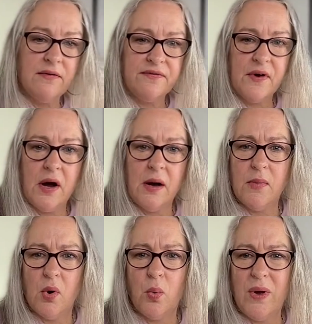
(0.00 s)
from
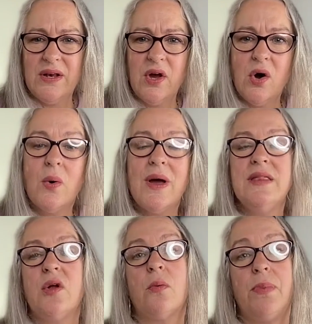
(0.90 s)
Winco in
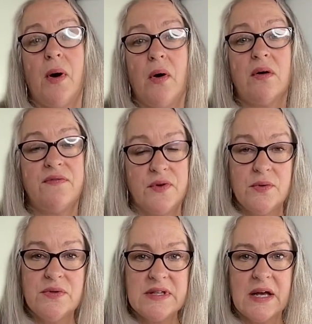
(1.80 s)
their bulk
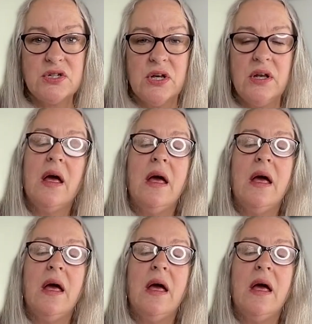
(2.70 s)
food section.